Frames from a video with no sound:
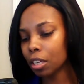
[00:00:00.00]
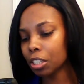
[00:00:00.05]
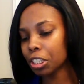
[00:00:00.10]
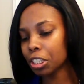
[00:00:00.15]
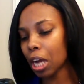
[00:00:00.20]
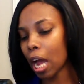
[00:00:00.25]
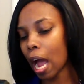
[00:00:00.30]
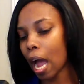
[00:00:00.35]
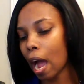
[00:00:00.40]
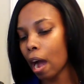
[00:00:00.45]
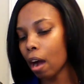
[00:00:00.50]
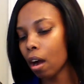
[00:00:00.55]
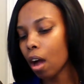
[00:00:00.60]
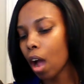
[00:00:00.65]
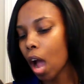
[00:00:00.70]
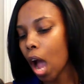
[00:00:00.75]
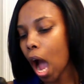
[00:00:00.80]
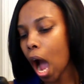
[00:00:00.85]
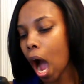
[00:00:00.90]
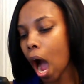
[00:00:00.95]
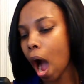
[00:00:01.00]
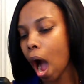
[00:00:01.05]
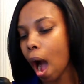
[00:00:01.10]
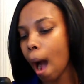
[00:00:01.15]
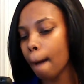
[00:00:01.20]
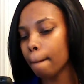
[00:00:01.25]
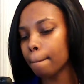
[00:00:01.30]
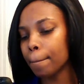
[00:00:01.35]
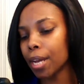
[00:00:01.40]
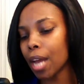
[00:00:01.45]
Child.
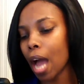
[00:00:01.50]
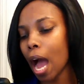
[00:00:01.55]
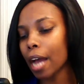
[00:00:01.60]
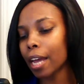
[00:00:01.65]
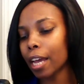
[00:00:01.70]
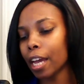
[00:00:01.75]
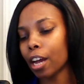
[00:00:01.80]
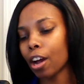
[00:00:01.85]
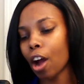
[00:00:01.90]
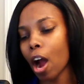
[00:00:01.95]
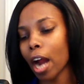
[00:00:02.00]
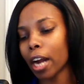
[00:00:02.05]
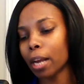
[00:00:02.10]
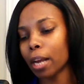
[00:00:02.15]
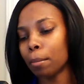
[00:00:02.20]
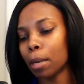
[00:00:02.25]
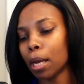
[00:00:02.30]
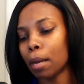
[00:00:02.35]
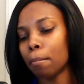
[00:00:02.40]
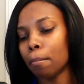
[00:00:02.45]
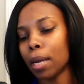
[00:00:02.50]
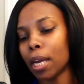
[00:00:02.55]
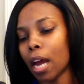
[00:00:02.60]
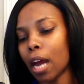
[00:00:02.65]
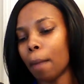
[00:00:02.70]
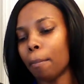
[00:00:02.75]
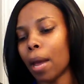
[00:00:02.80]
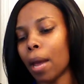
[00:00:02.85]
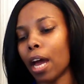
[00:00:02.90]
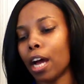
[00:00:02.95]
Bianca and Cardi B meet
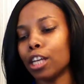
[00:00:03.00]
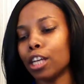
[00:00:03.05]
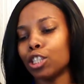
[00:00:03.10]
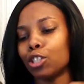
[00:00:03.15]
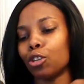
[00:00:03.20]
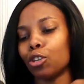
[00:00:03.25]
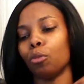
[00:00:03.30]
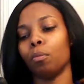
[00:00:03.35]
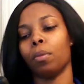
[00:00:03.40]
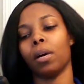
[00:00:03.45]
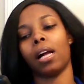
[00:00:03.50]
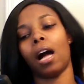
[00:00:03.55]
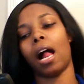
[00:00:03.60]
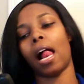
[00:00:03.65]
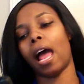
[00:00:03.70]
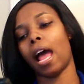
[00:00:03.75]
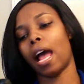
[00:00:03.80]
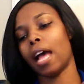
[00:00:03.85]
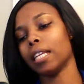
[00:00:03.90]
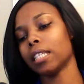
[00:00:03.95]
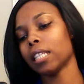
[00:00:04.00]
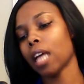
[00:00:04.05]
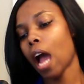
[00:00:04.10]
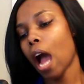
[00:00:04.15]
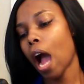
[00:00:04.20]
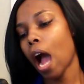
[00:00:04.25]
up at a Zumba class.